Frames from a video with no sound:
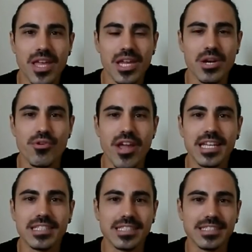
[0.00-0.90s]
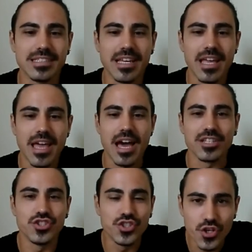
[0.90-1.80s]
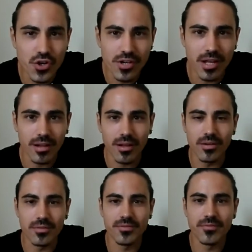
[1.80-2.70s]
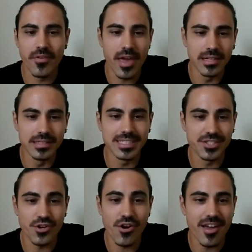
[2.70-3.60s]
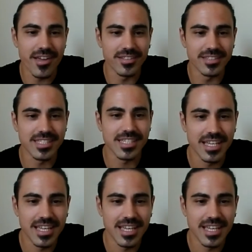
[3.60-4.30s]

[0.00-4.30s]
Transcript: creating a journal of failed trials.